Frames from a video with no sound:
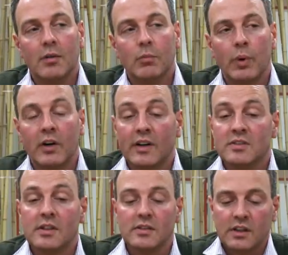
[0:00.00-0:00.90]
We
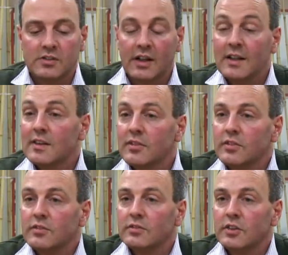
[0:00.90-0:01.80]
created a slightly
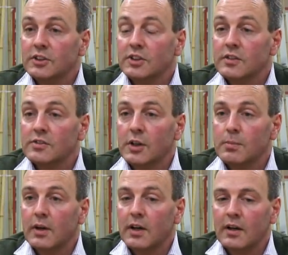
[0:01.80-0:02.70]
different version of
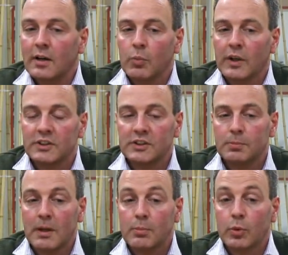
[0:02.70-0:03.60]
Zopa in which
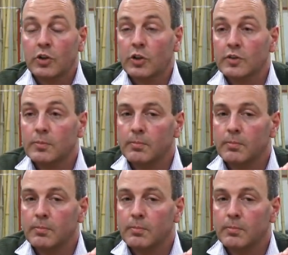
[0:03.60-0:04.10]
people could